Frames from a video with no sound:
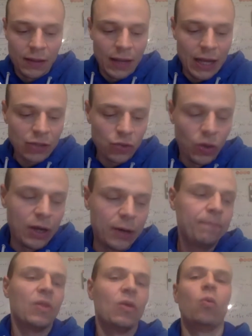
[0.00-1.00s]
last
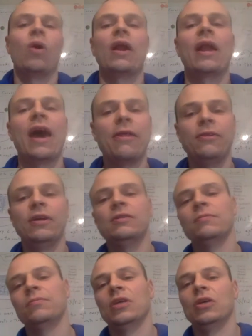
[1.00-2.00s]
one
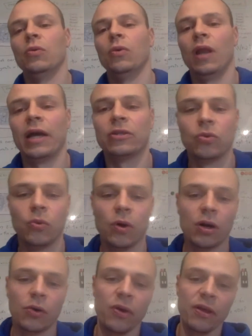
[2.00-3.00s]
athlete you would like to
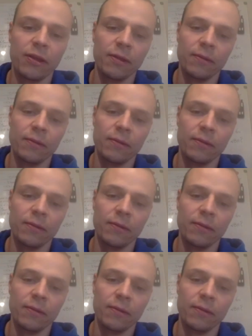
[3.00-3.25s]
work with?